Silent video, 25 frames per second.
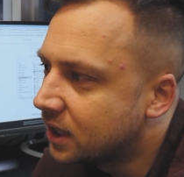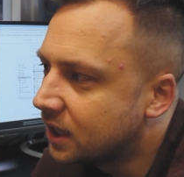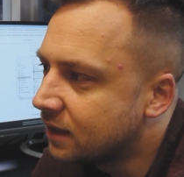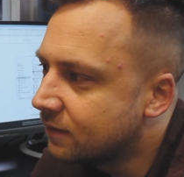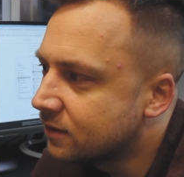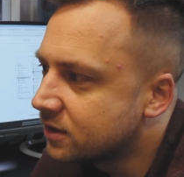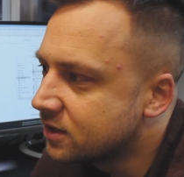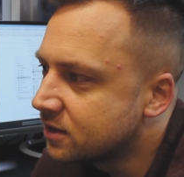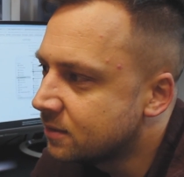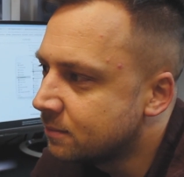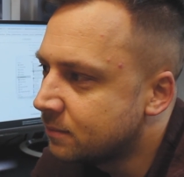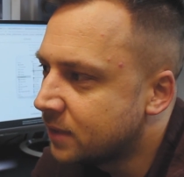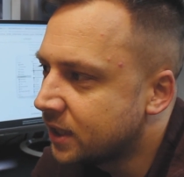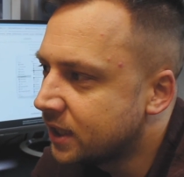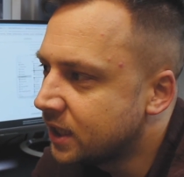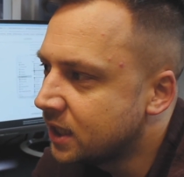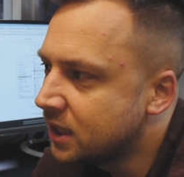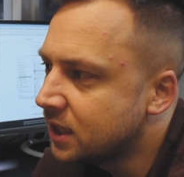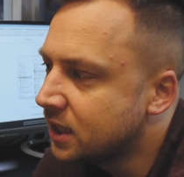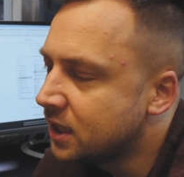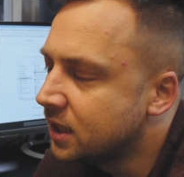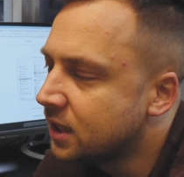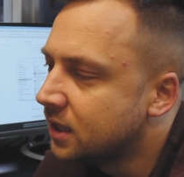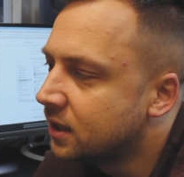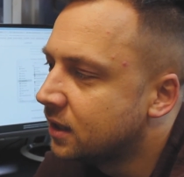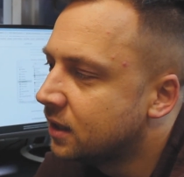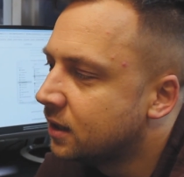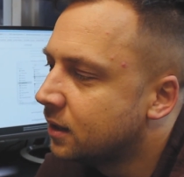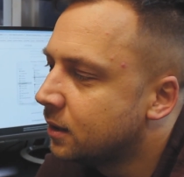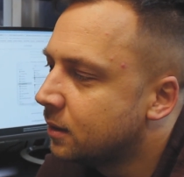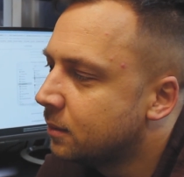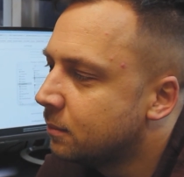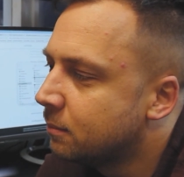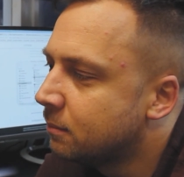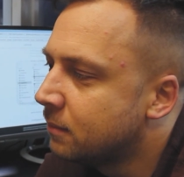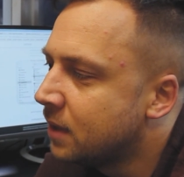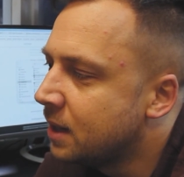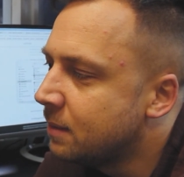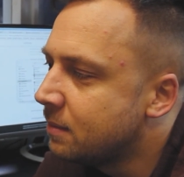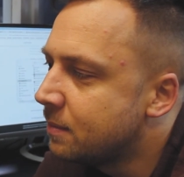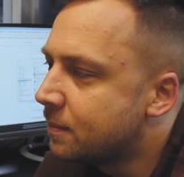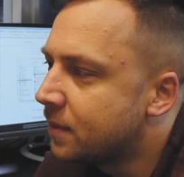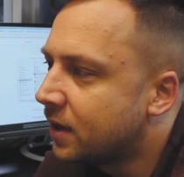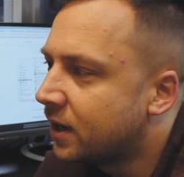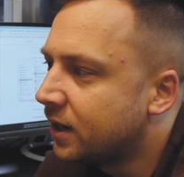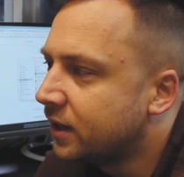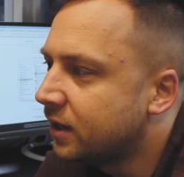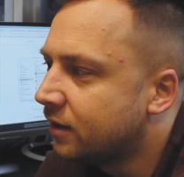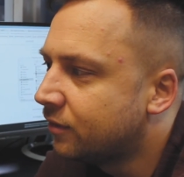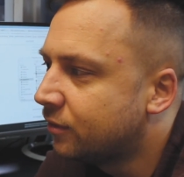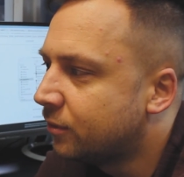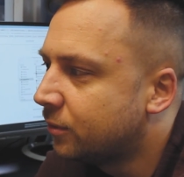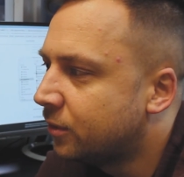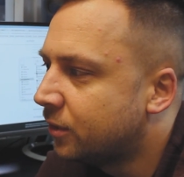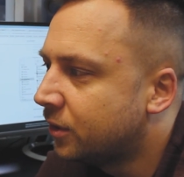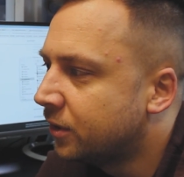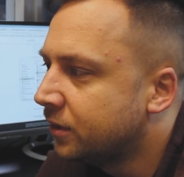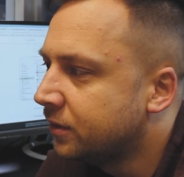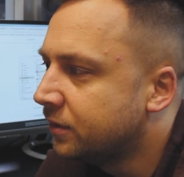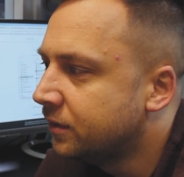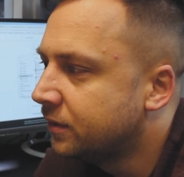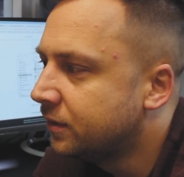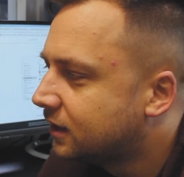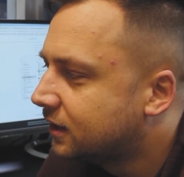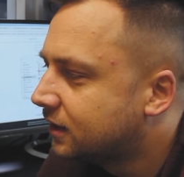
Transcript: Give us some money. Maybe buy another one.